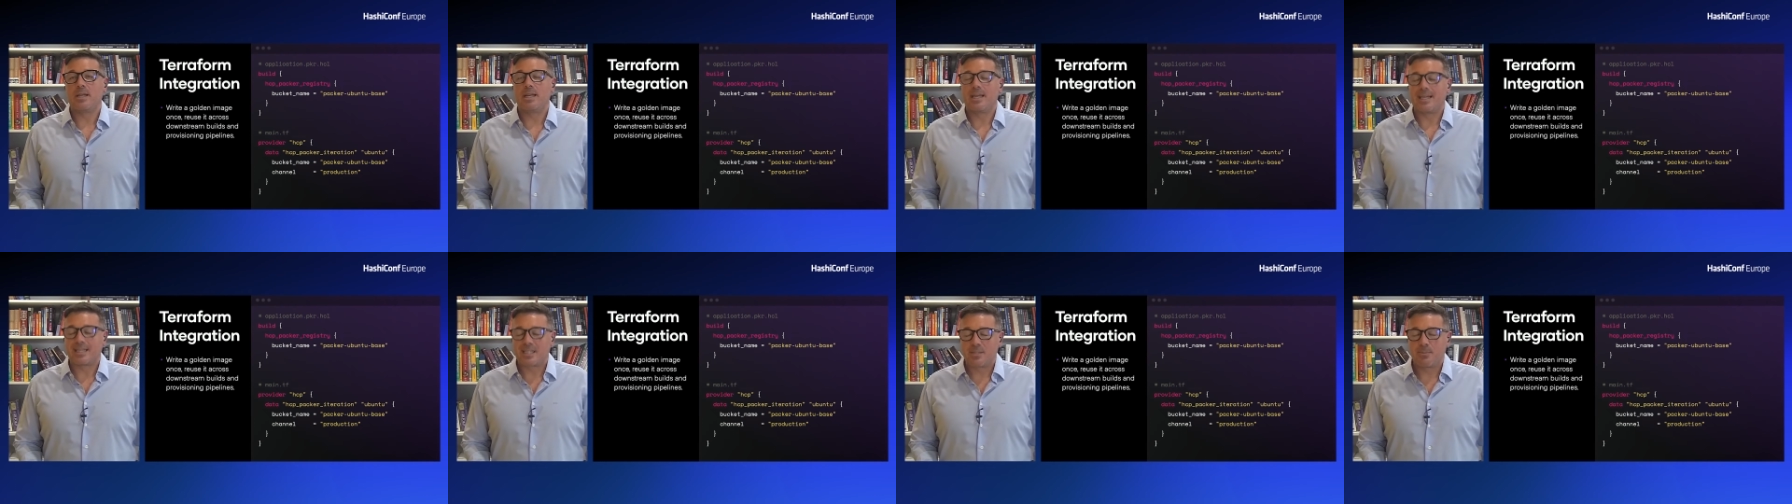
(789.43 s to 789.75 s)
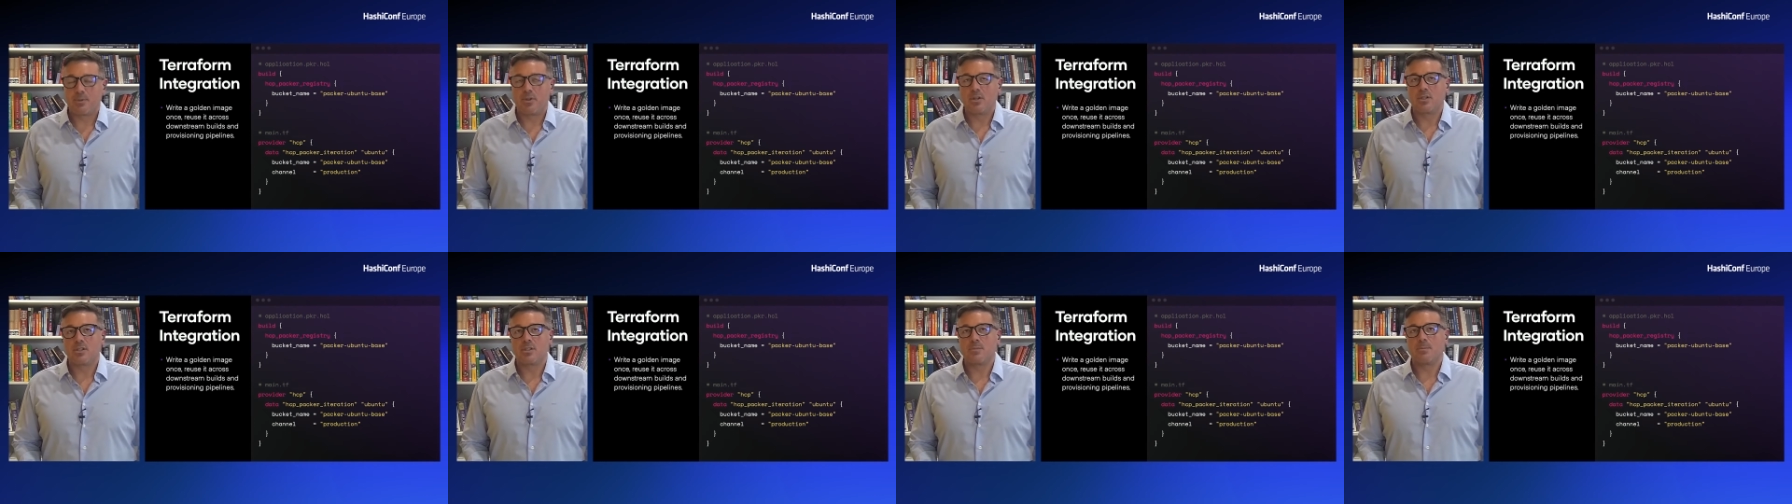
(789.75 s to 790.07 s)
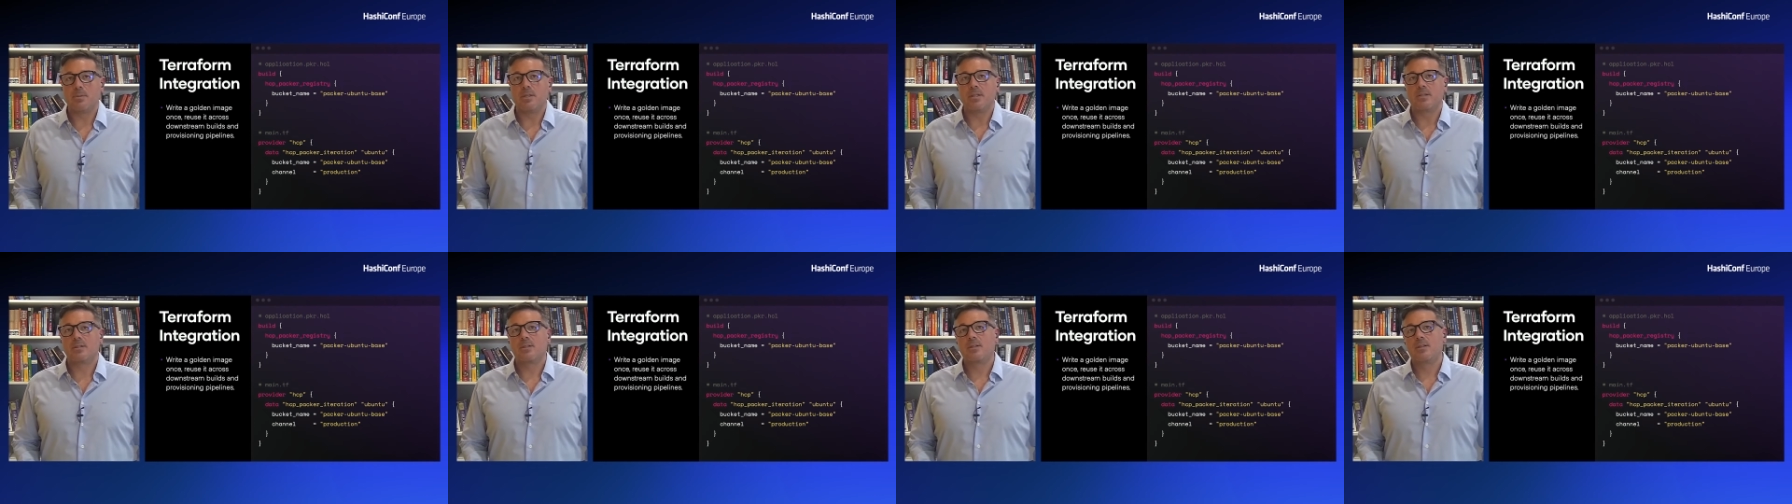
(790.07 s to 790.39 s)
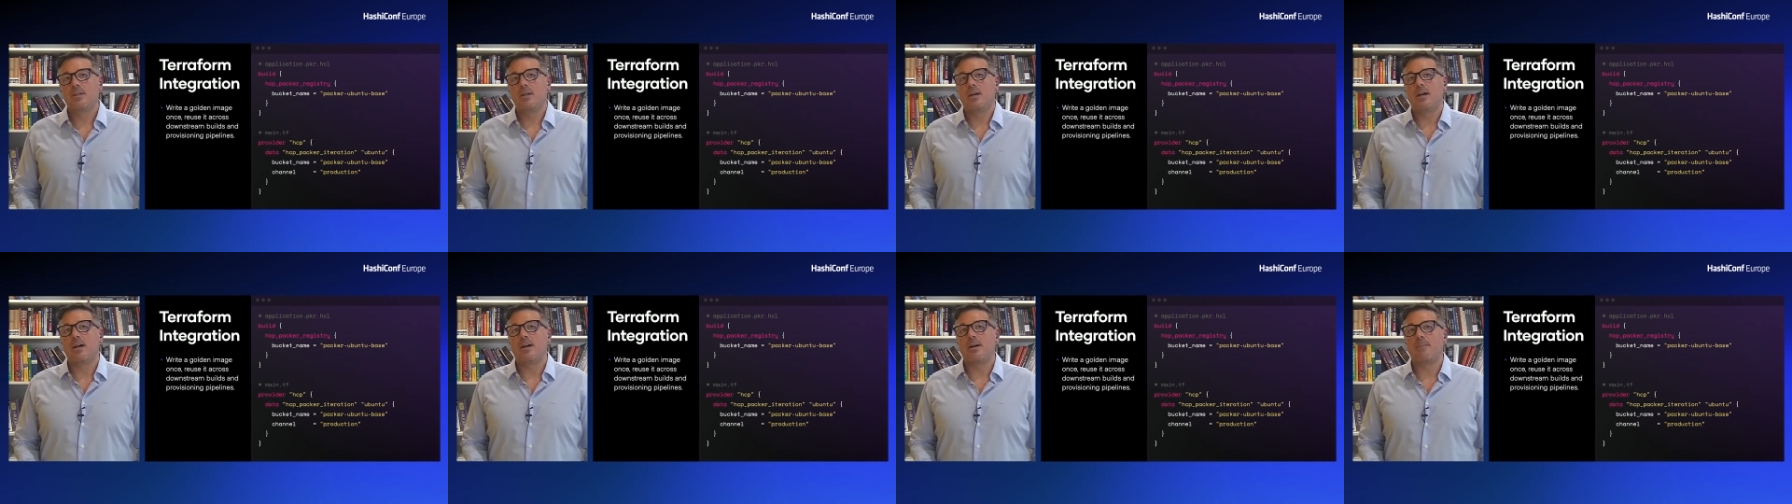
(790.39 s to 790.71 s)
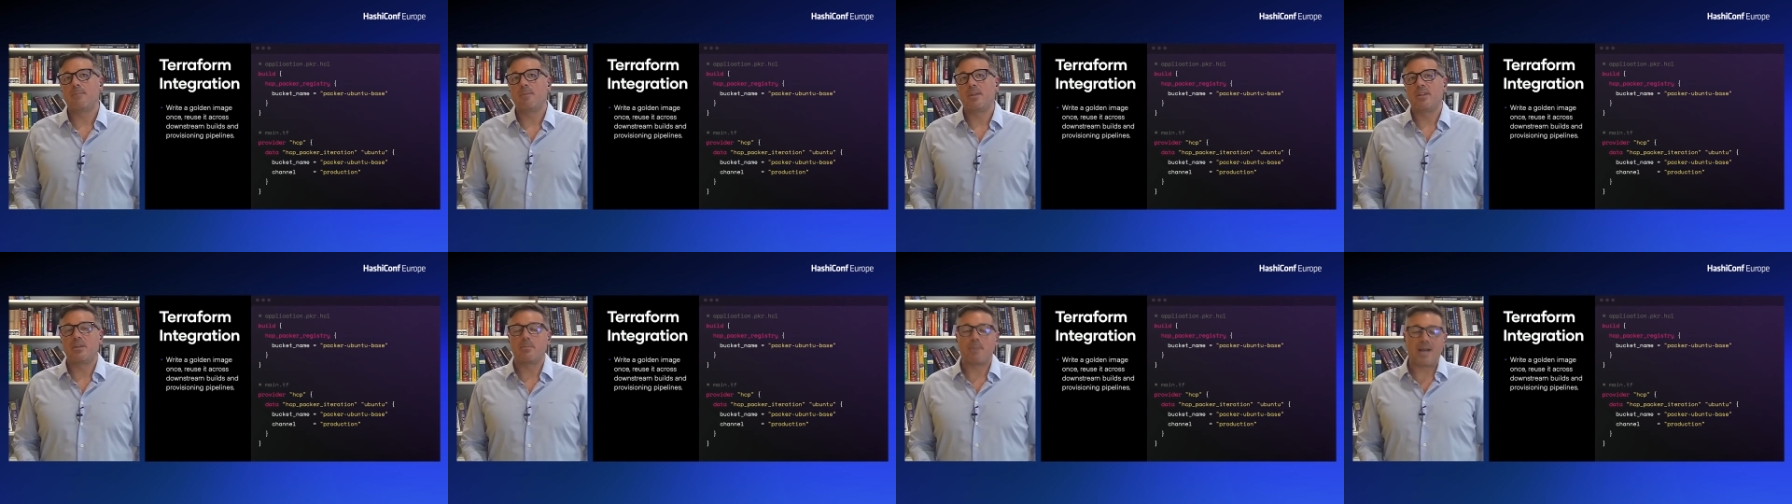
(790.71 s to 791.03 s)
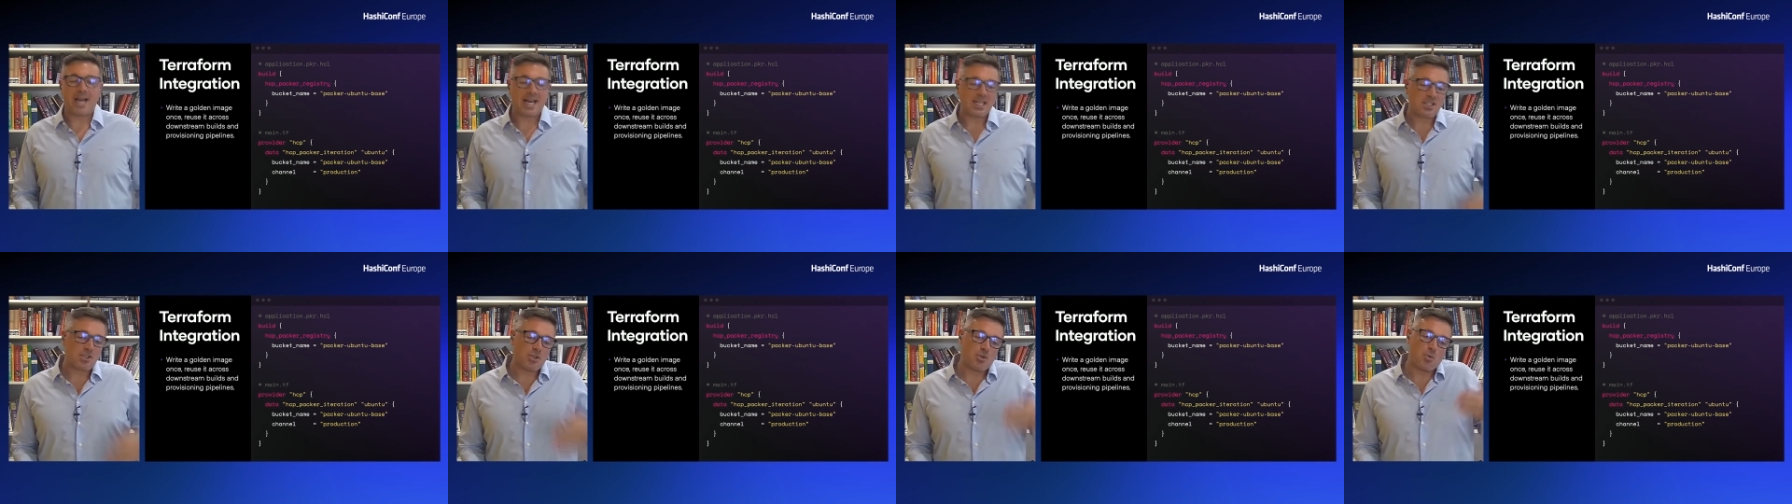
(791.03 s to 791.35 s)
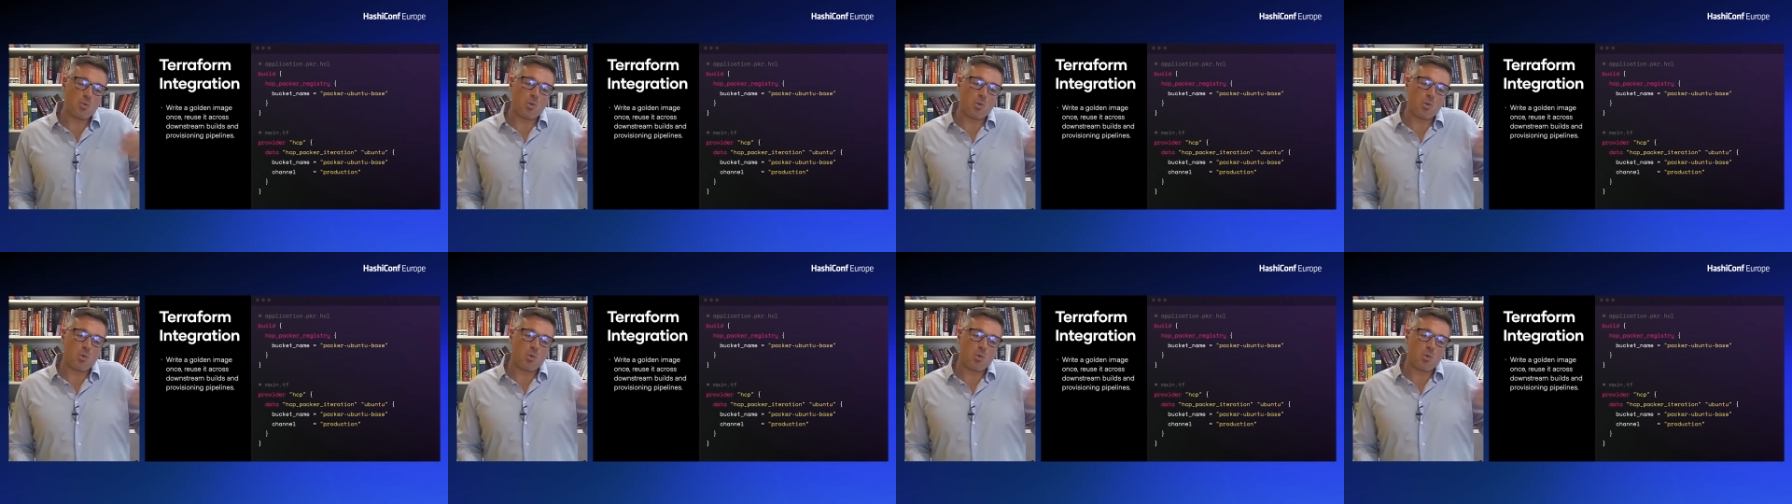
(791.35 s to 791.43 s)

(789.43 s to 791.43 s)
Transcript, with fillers: Experience bits. Um, in the past,